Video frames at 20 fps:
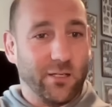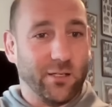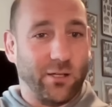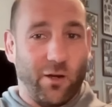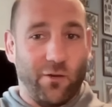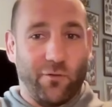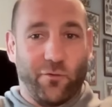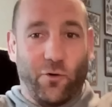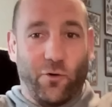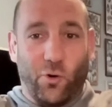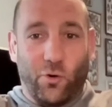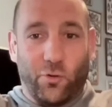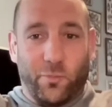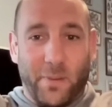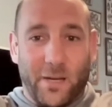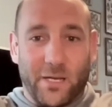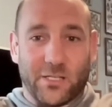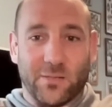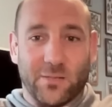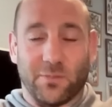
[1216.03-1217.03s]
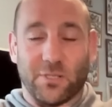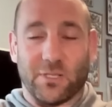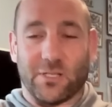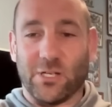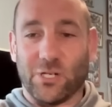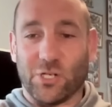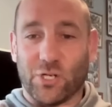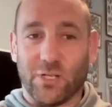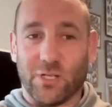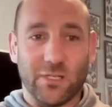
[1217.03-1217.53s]
Go forth, make some
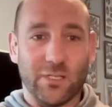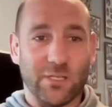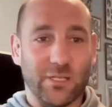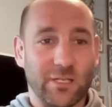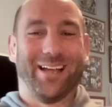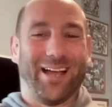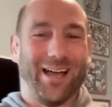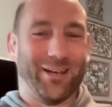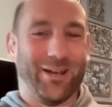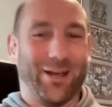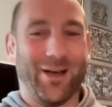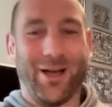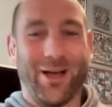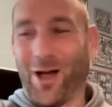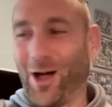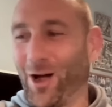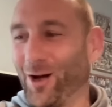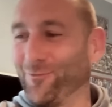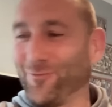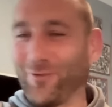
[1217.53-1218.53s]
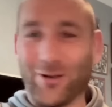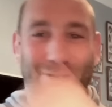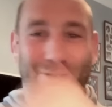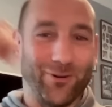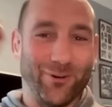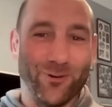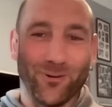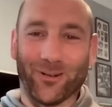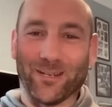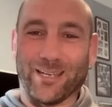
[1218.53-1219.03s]
decisions, and hopefully
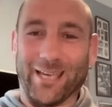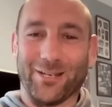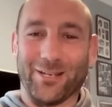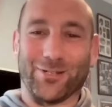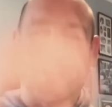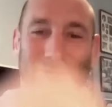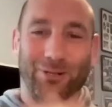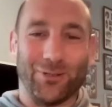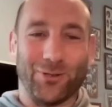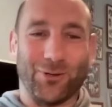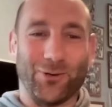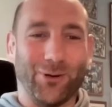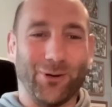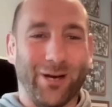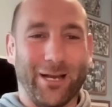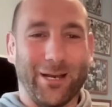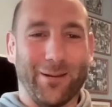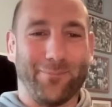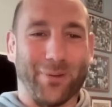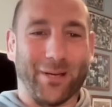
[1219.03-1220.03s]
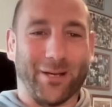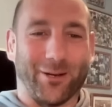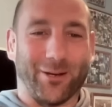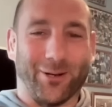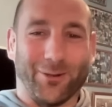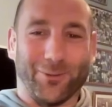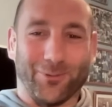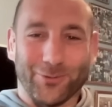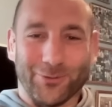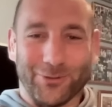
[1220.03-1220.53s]
you'll get to your Olympic
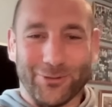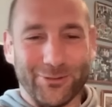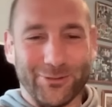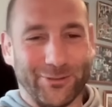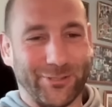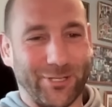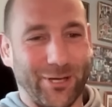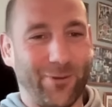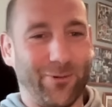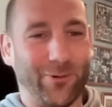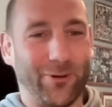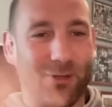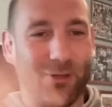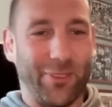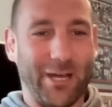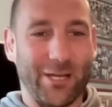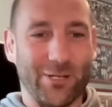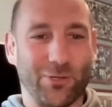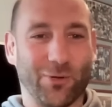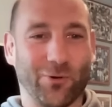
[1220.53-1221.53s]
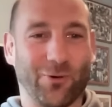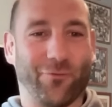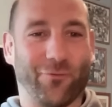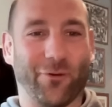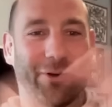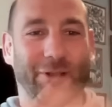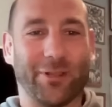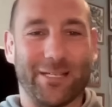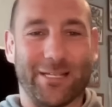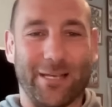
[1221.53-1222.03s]
gold. So look, that's all
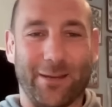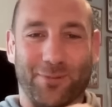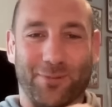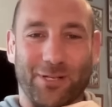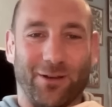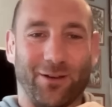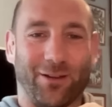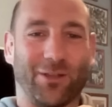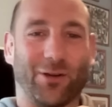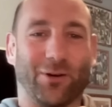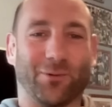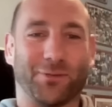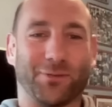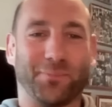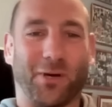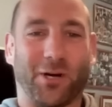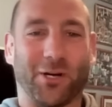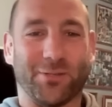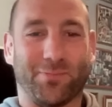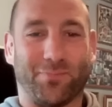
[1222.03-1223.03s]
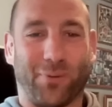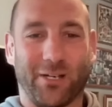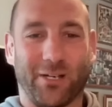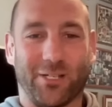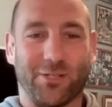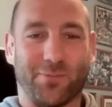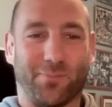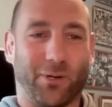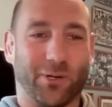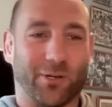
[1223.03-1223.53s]
for this episode of the Optimized
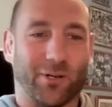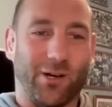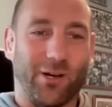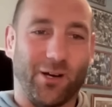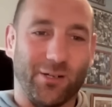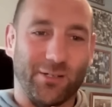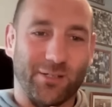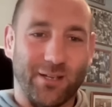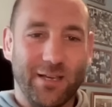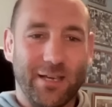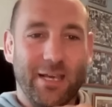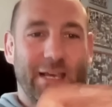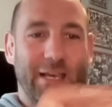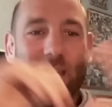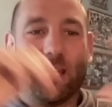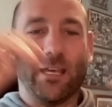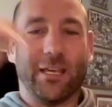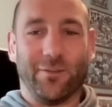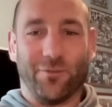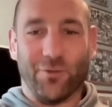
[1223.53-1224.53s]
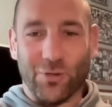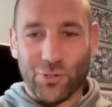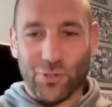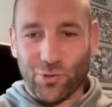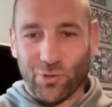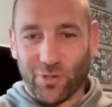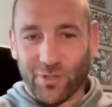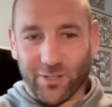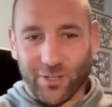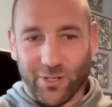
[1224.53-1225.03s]
Practice Podcast. If you
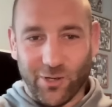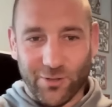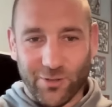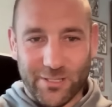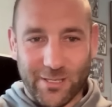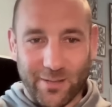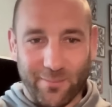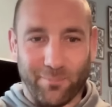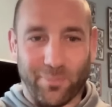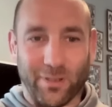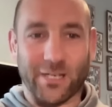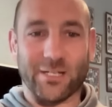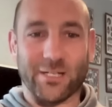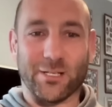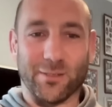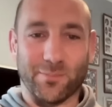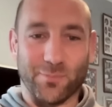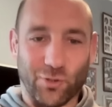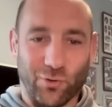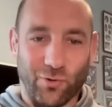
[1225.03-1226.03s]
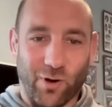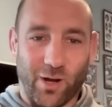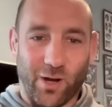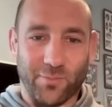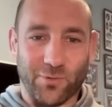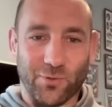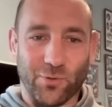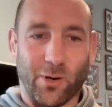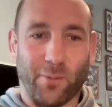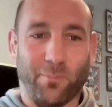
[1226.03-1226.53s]
enjoyed the content, please
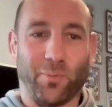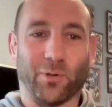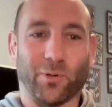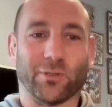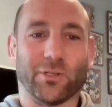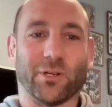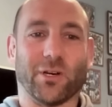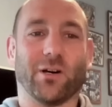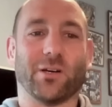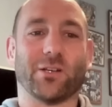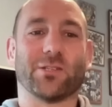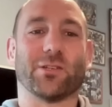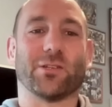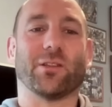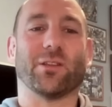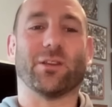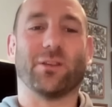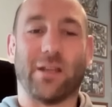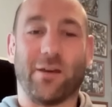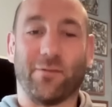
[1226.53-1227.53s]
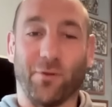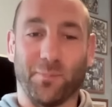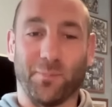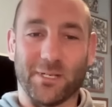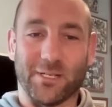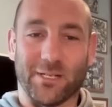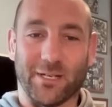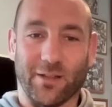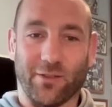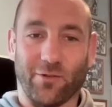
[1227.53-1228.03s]
subscribe to our podcast so that you never
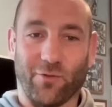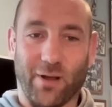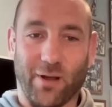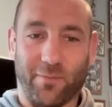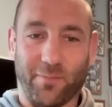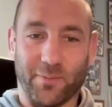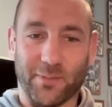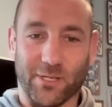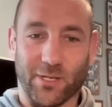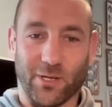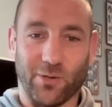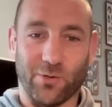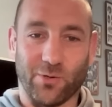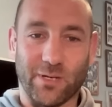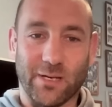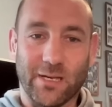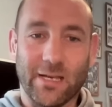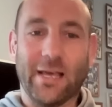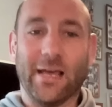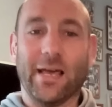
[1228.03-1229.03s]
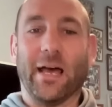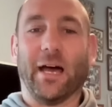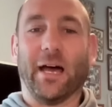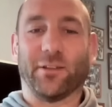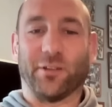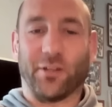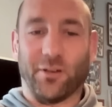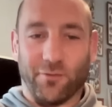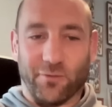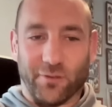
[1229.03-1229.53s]
miss another episode.
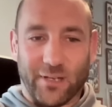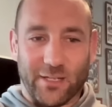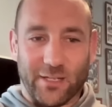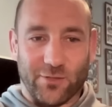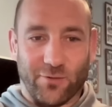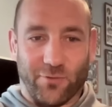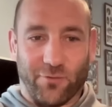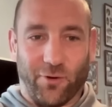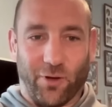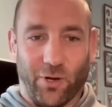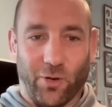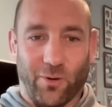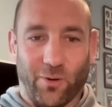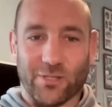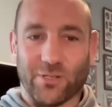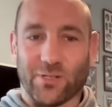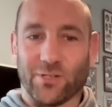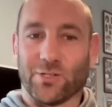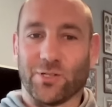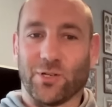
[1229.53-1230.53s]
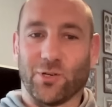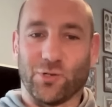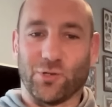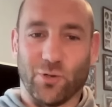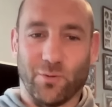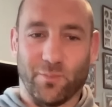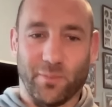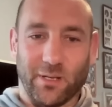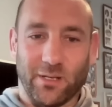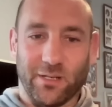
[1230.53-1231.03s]
And don't forget to follow us on
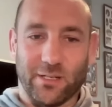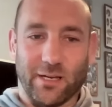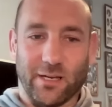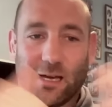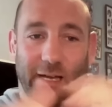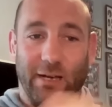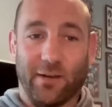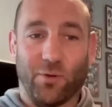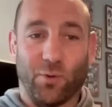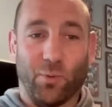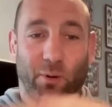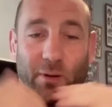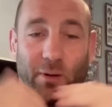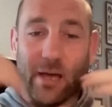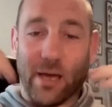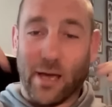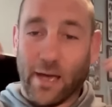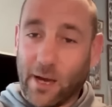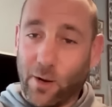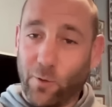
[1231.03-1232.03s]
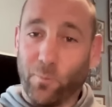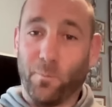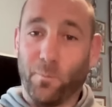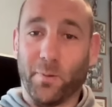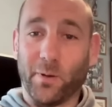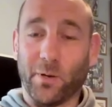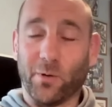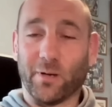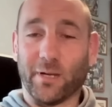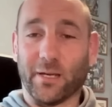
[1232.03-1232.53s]
social media. And if you want help
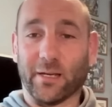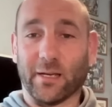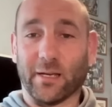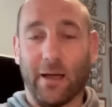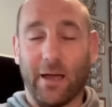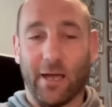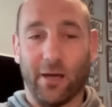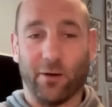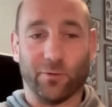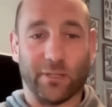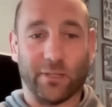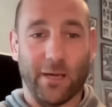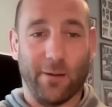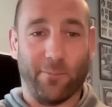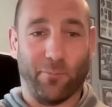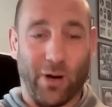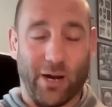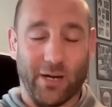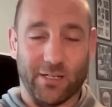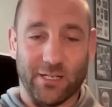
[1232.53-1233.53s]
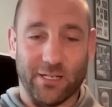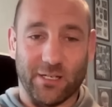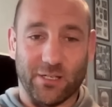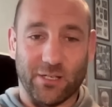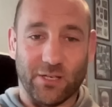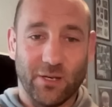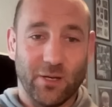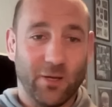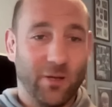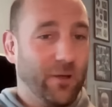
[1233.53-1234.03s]
building a healthcare
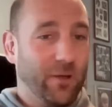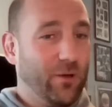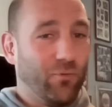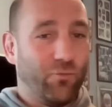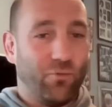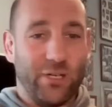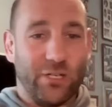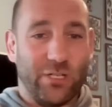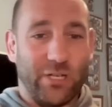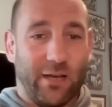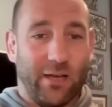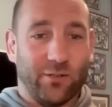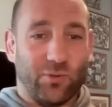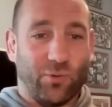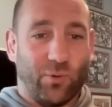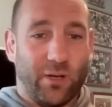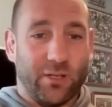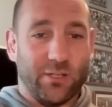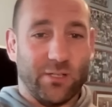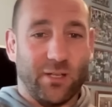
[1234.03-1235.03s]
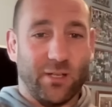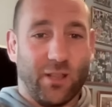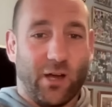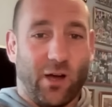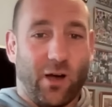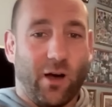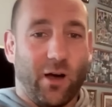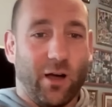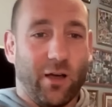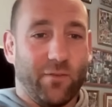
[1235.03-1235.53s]
practice, reach out to us at the
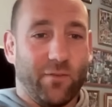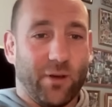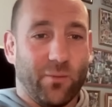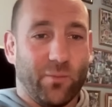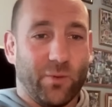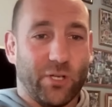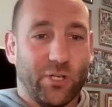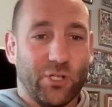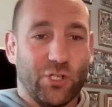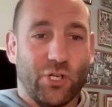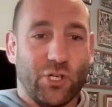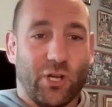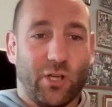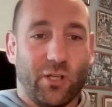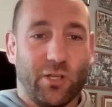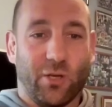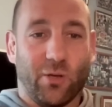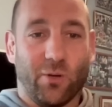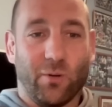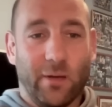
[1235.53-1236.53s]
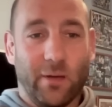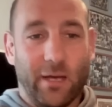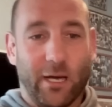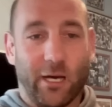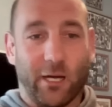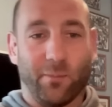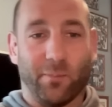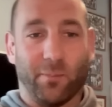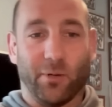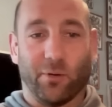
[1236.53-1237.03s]
Hive and we could show you
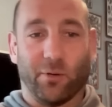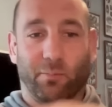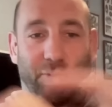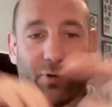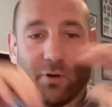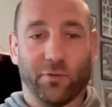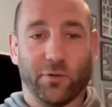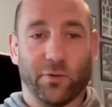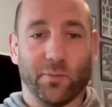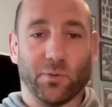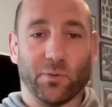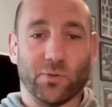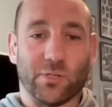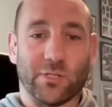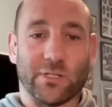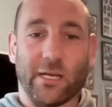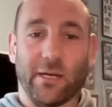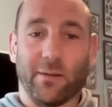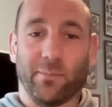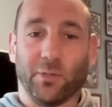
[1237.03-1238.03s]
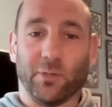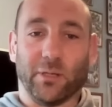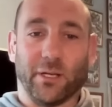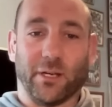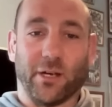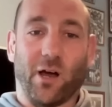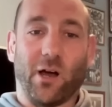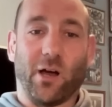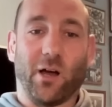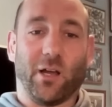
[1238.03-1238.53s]
how to build a profitable, stable,
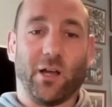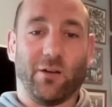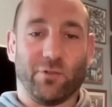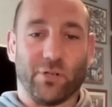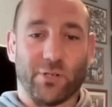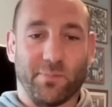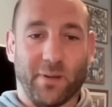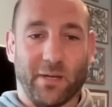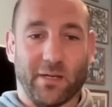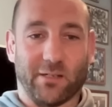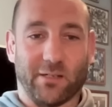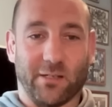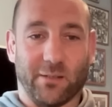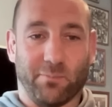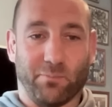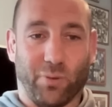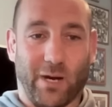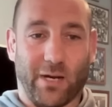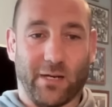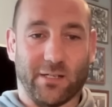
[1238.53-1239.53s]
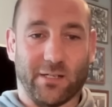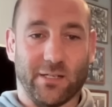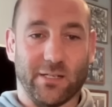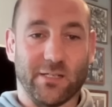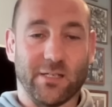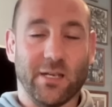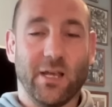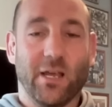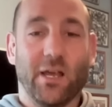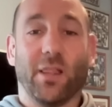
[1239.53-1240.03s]
and highly respected
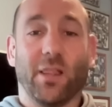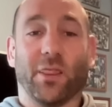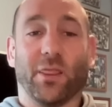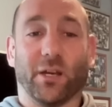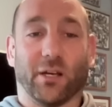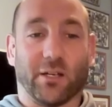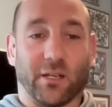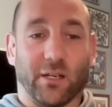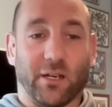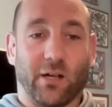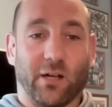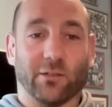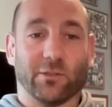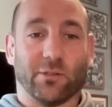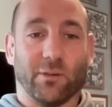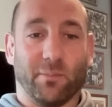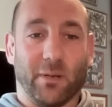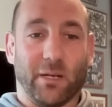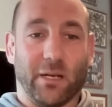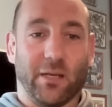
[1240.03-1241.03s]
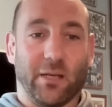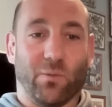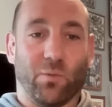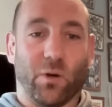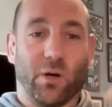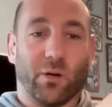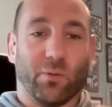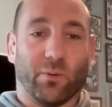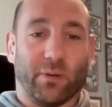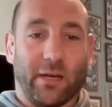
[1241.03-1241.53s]
practice that can ultimately
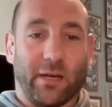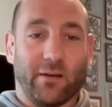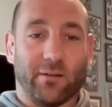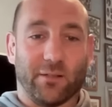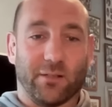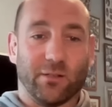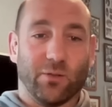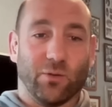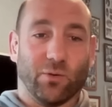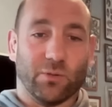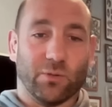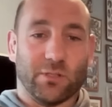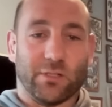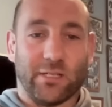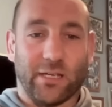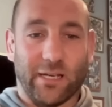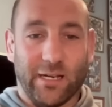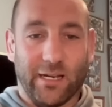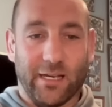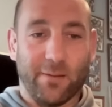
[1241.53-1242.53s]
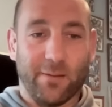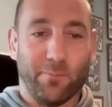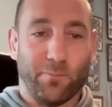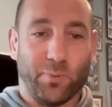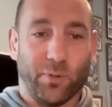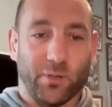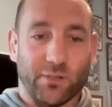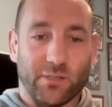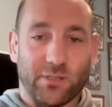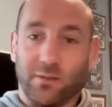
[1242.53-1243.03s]
work without your daily
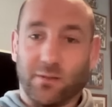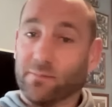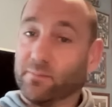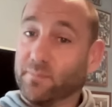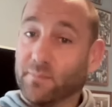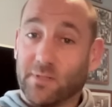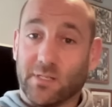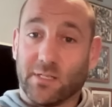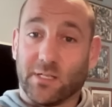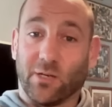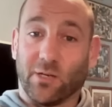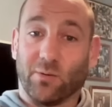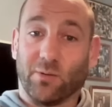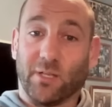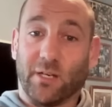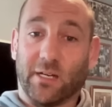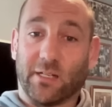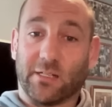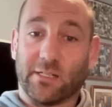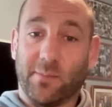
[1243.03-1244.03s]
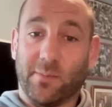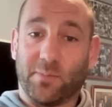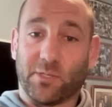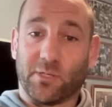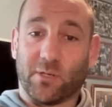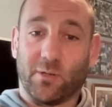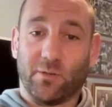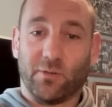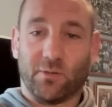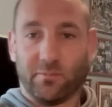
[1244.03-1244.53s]
input. See you in the next
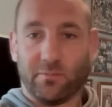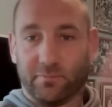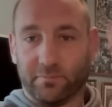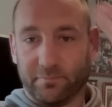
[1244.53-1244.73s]
episode.